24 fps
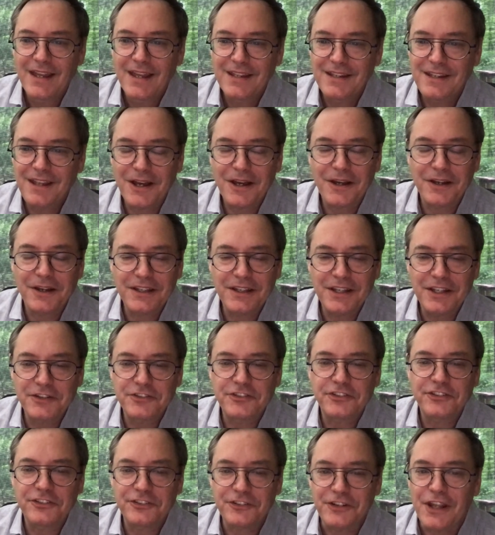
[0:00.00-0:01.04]
Yeah,
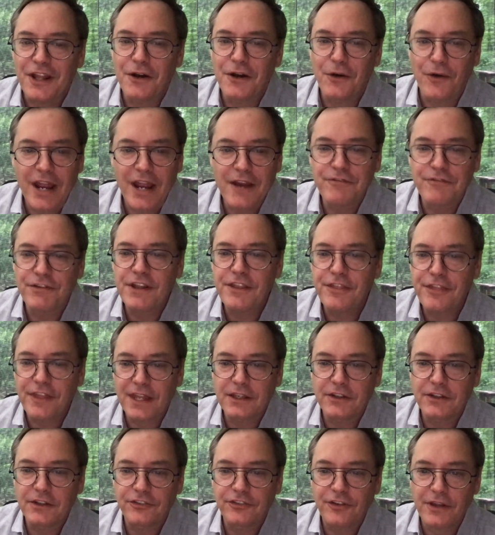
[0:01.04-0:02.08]
it's, you know,
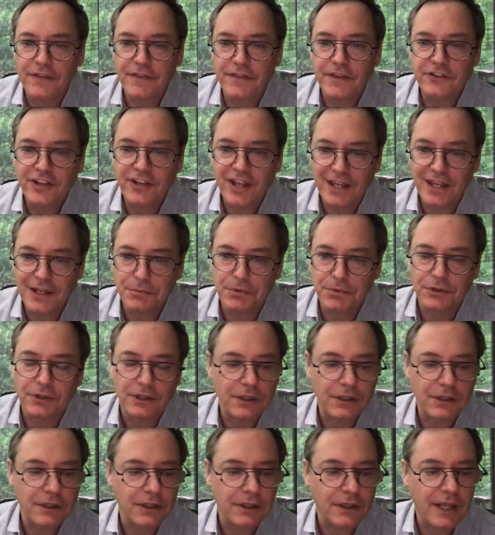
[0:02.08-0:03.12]
everything is on the
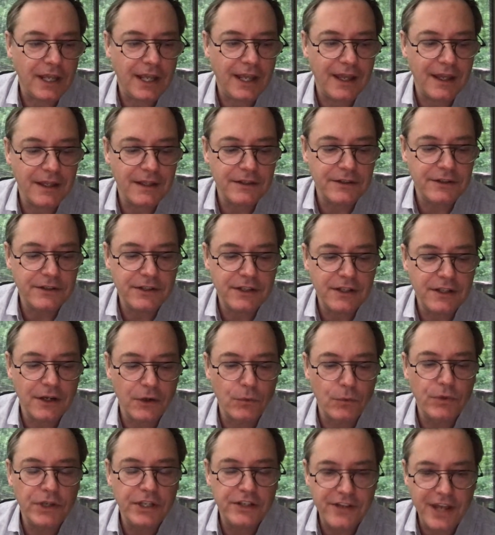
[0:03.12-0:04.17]
table. And, you
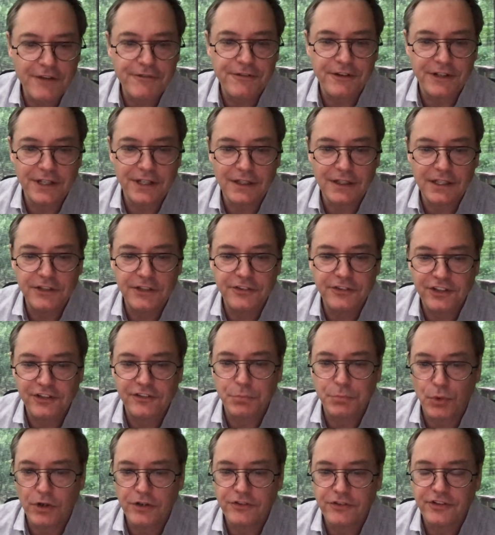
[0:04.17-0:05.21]
know, we definitely see
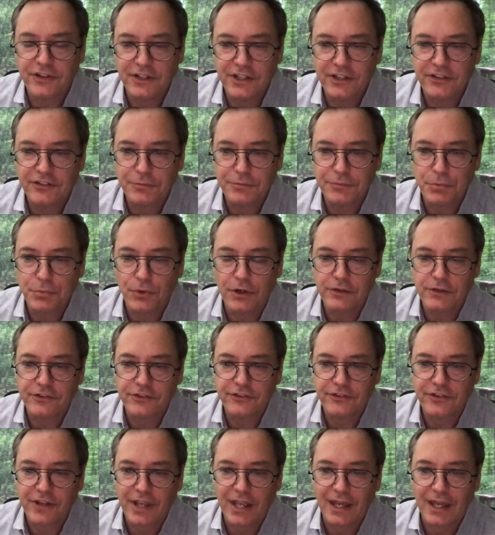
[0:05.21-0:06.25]
sports and
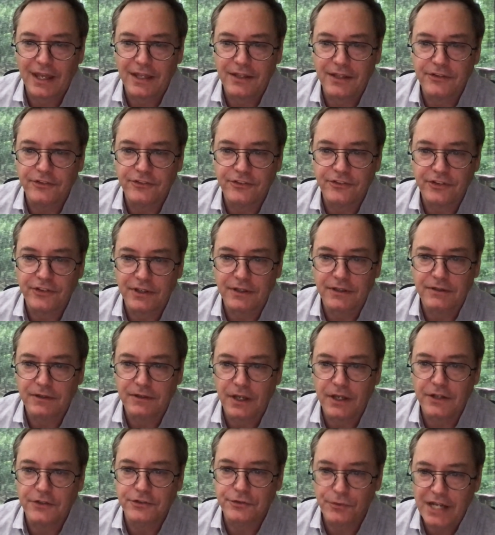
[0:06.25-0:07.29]
esports as a,
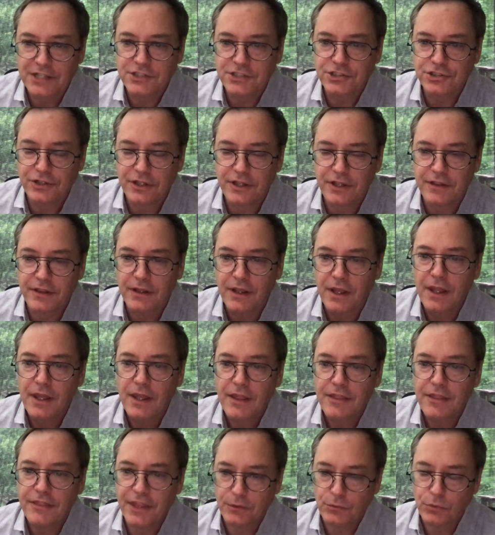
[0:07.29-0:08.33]
a direction
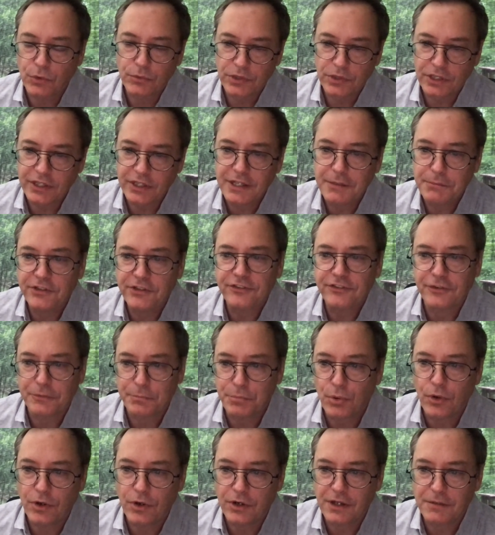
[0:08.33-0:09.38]
that will really be
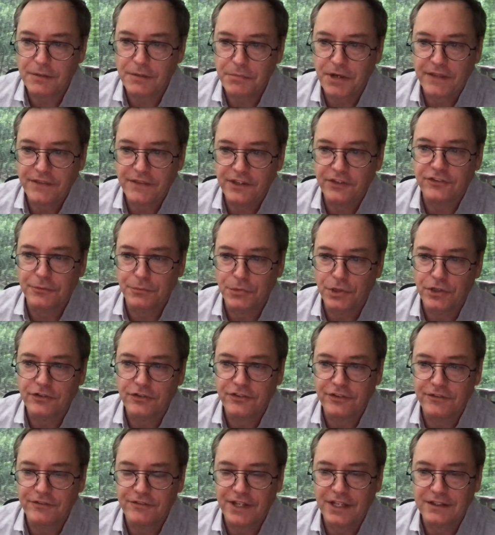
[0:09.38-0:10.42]
supported by these
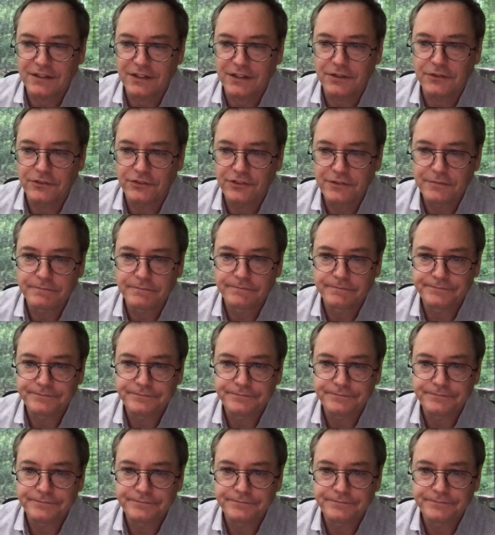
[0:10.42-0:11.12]
immersive venues.